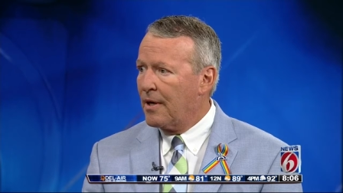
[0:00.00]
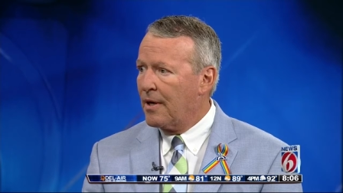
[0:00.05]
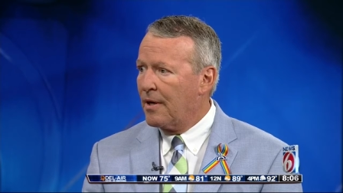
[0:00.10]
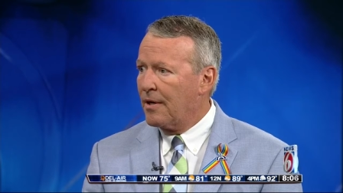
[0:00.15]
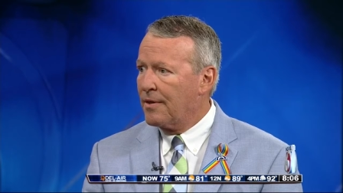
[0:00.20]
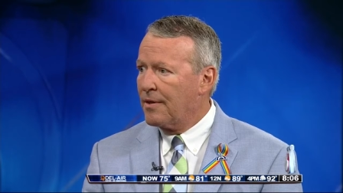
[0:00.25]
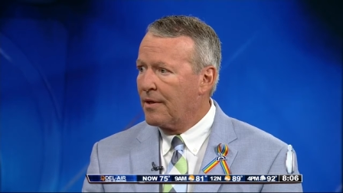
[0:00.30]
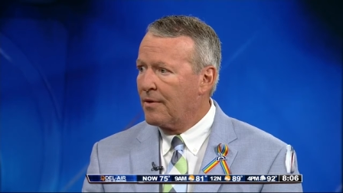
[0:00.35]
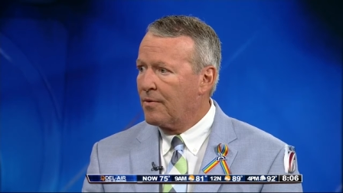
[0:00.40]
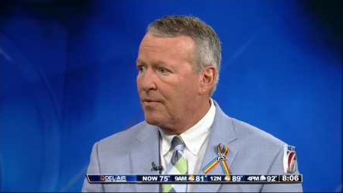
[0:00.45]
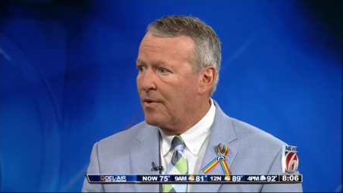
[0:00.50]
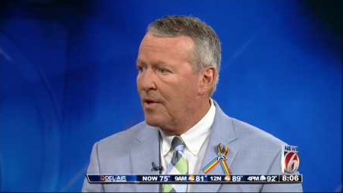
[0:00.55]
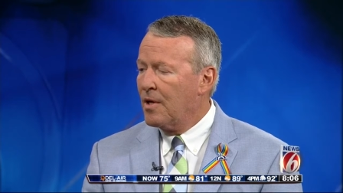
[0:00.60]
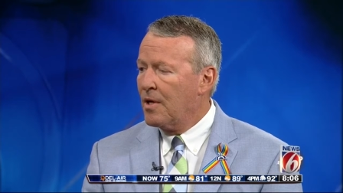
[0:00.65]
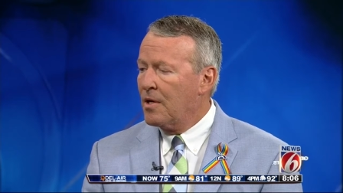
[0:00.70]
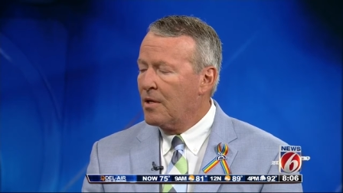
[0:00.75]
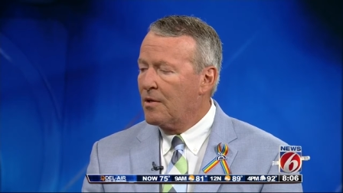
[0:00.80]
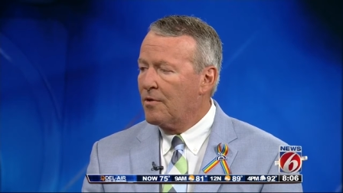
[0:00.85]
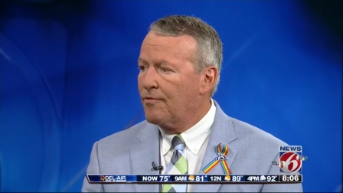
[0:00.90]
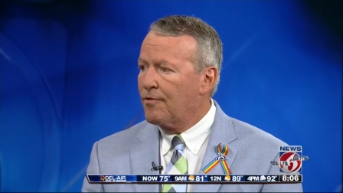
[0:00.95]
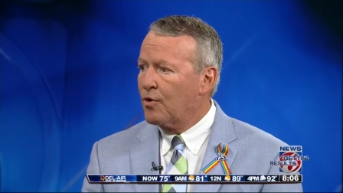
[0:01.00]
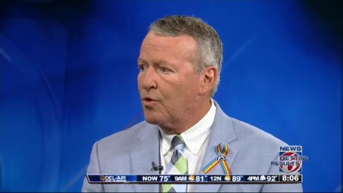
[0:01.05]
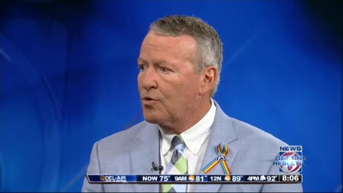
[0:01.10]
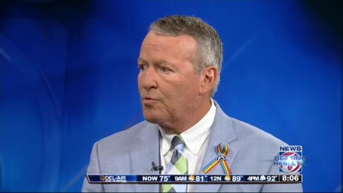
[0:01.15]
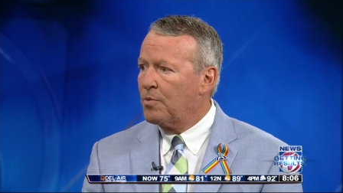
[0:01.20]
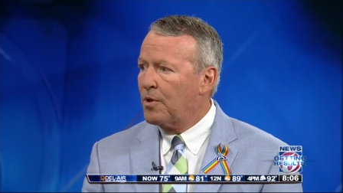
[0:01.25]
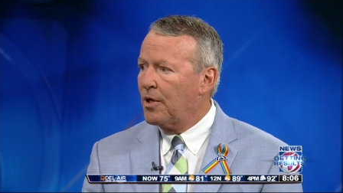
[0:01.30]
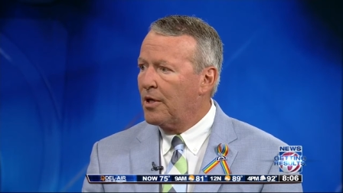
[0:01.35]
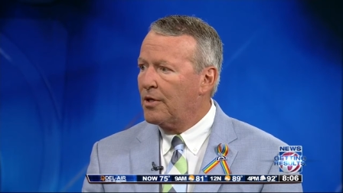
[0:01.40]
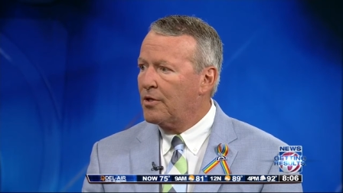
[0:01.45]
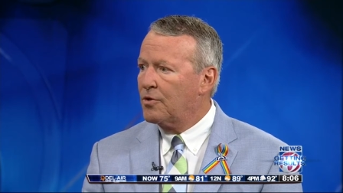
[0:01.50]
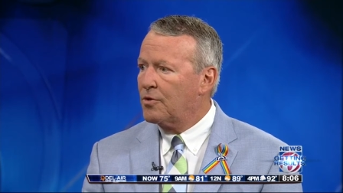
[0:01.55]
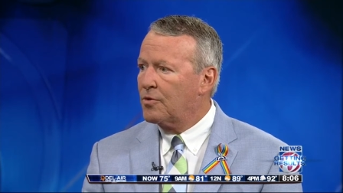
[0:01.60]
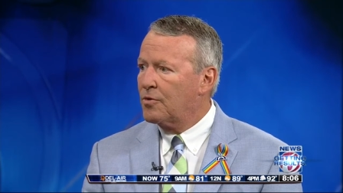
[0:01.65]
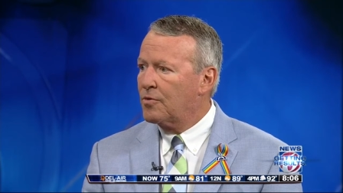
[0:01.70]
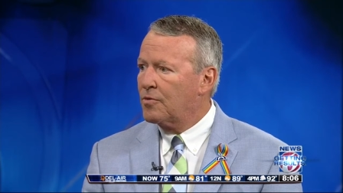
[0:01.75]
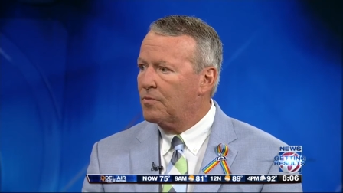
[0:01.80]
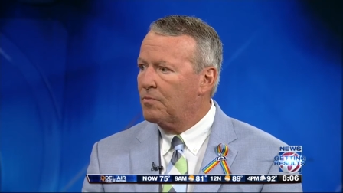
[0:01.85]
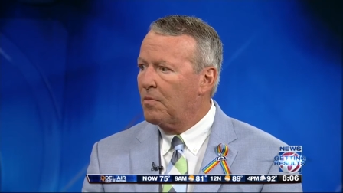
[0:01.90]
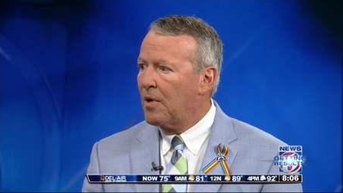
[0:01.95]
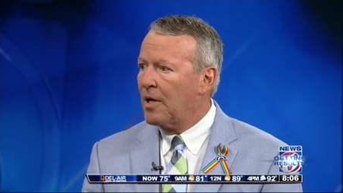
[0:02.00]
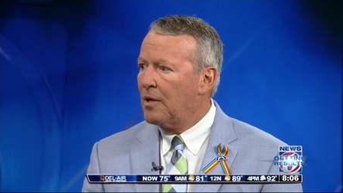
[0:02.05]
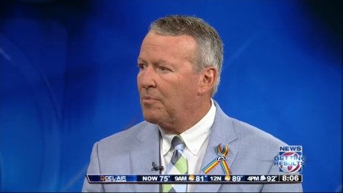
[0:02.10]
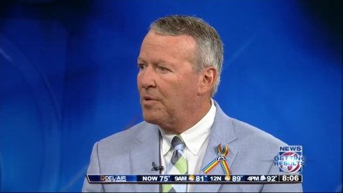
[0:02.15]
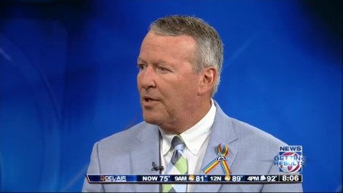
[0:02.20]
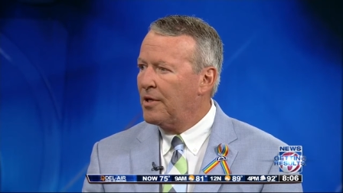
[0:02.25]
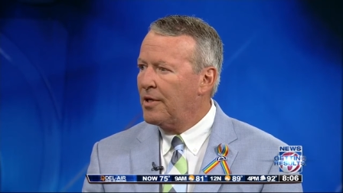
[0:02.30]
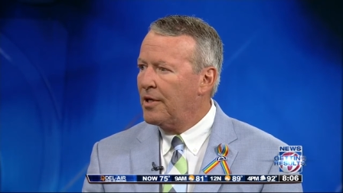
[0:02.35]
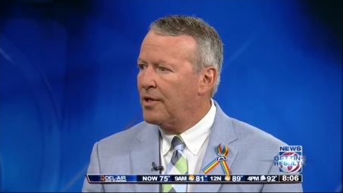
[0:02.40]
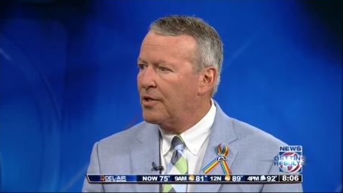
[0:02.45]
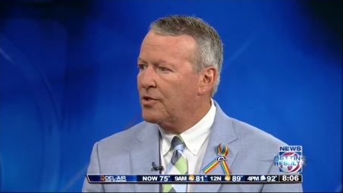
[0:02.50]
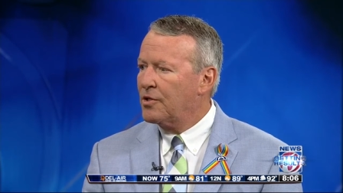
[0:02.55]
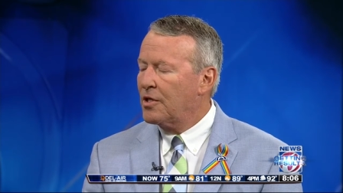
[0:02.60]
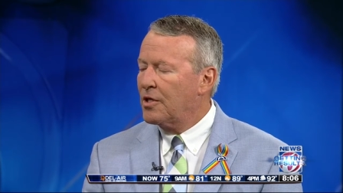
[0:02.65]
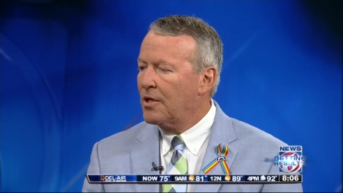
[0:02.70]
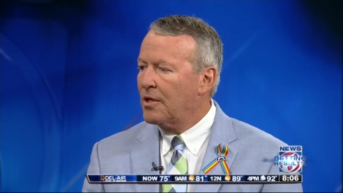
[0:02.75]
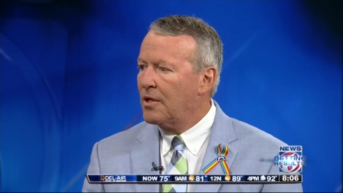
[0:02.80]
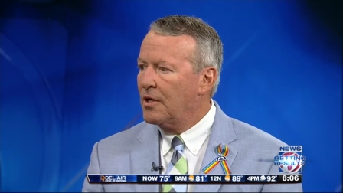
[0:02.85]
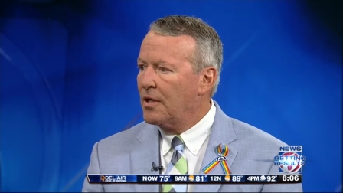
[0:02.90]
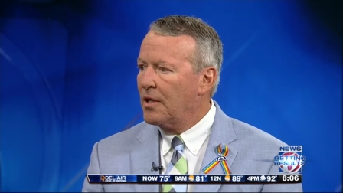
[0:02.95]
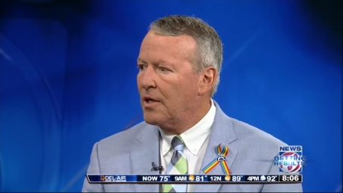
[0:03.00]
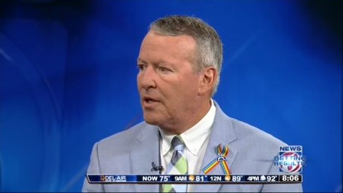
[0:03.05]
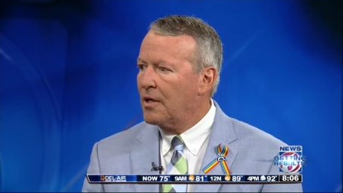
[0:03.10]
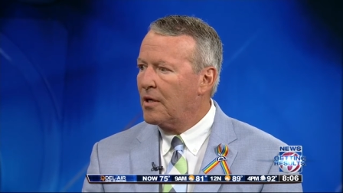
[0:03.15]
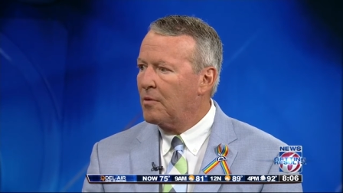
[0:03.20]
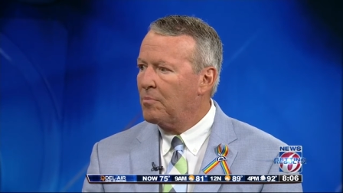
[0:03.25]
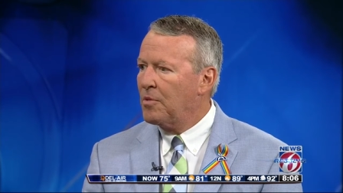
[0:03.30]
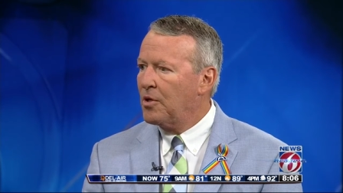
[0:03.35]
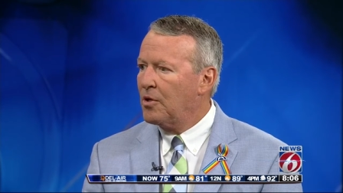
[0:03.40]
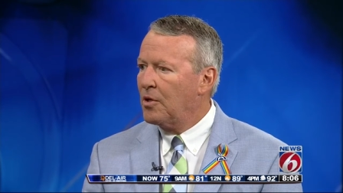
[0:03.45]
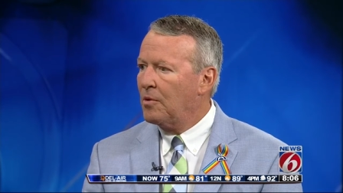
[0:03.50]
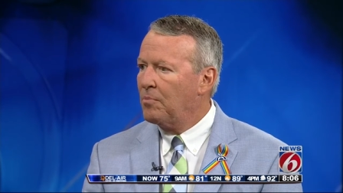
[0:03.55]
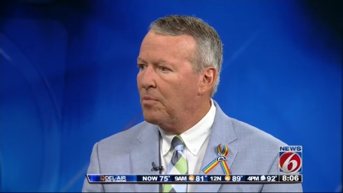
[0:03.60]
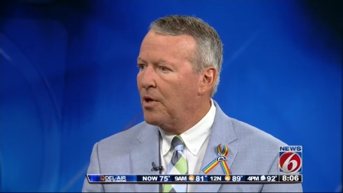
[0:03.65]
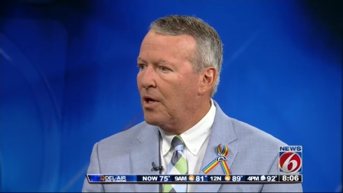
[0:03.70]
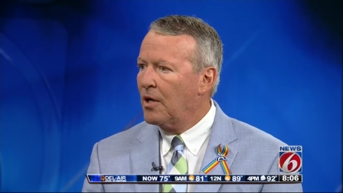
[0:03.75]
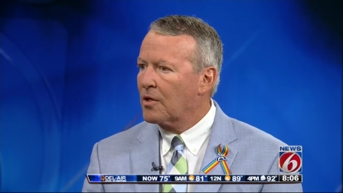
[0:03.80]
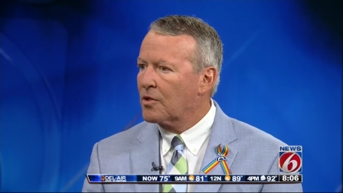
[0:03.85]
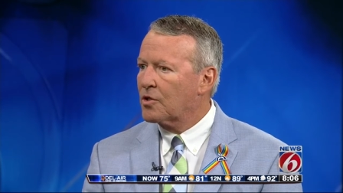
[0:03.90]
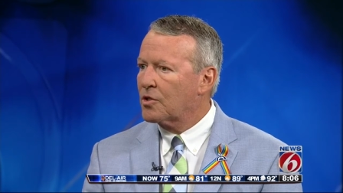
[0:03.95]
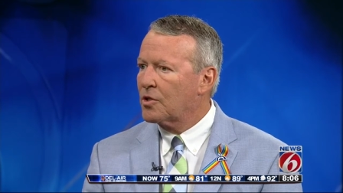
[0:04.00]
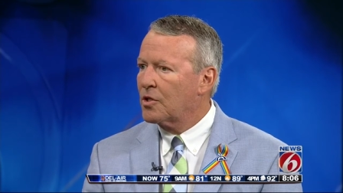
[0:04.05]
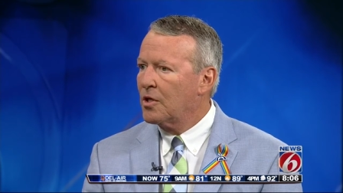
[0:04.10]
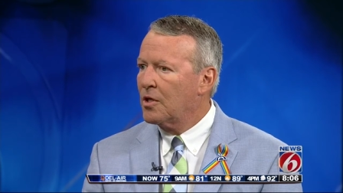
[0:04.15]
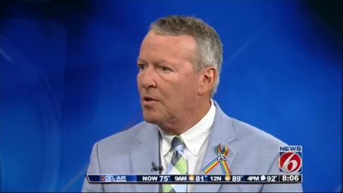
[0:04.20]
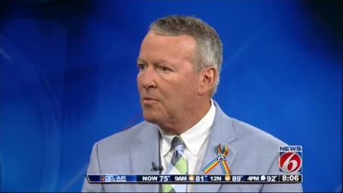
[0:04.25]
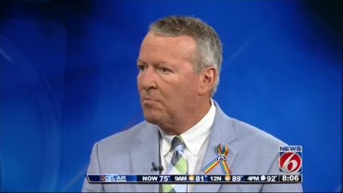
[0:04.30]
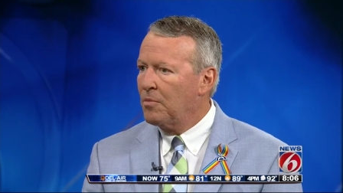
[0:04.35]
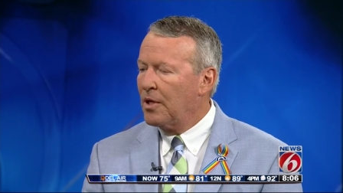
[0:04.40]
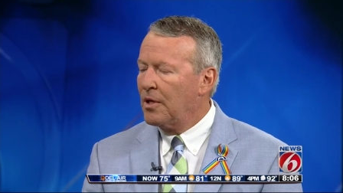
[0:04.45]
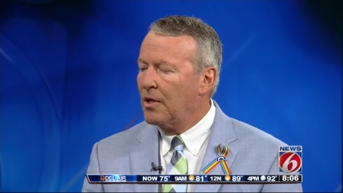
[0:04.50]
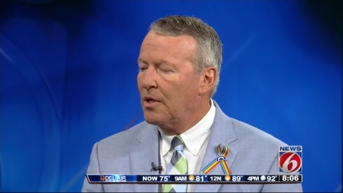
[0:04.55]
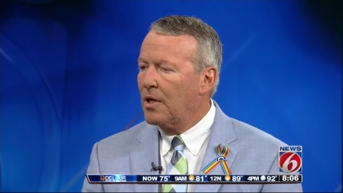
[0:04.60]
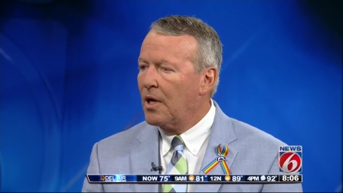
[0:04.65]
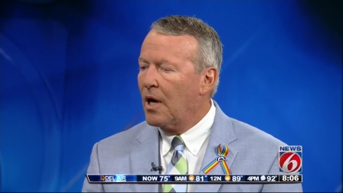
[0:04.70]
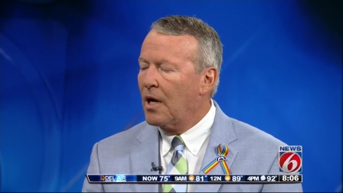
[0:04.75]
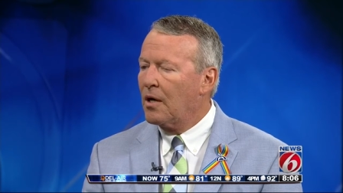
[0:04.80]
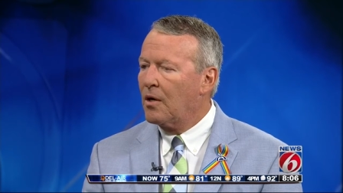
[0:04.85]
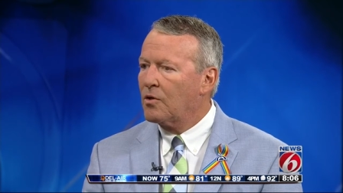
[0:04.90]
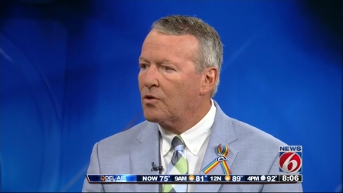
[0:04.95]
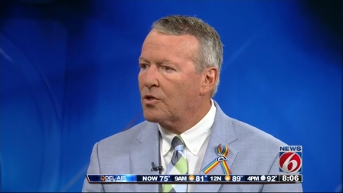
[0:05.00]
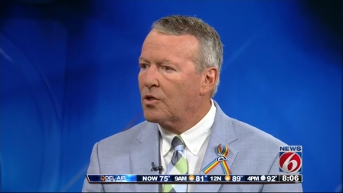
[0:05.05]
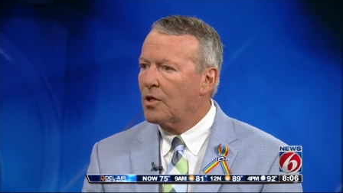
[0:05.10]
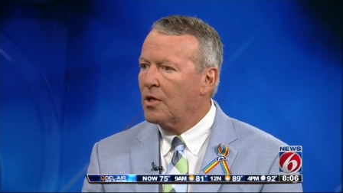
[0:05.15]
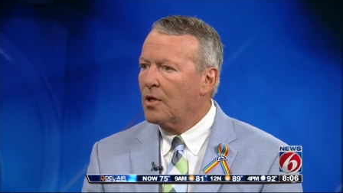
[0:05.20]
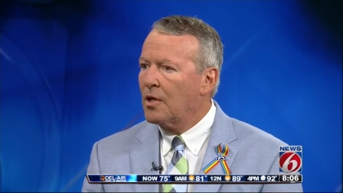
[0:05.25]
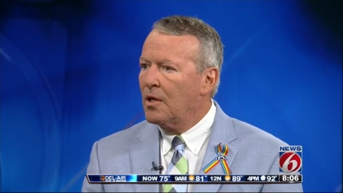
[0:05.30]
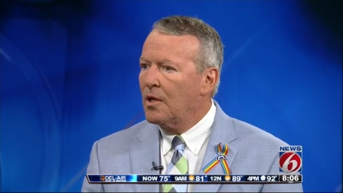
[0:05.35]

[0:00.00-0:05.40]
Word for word: I think the first pledge might have been Disney at a million bucks, million dollars.